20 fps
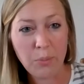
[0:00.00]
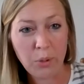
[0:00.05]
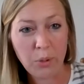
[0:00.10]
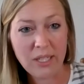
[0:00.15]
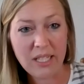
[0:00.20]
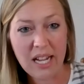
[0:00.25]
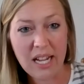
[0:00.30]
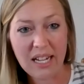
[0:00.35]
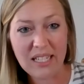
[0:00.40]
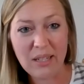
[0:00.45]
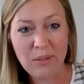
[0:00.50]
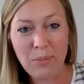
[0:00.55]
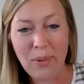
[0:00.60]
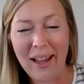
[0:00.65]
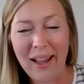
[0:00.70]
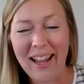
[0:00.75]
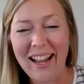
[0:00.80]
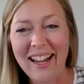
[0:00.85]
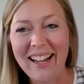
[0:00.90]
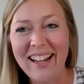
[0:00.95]
protected
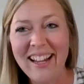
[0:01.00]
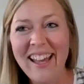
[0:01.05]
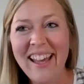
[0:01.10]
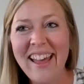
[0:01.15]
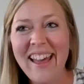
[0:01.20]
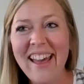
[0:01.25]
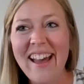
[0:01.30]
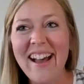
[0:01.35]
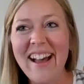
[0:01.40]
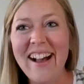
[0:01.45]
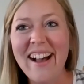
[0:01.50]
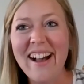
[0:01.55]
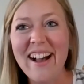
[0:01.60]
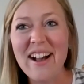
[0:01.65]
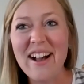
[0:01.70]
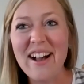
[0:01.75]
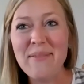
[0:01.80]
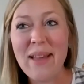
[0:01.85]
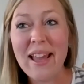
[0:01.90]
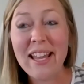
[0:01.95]
bay.
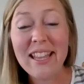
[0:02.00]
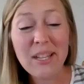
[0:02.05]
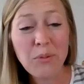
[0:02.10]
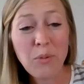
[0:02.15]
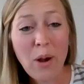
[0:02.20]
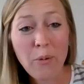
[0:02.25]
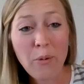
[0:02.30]
And then while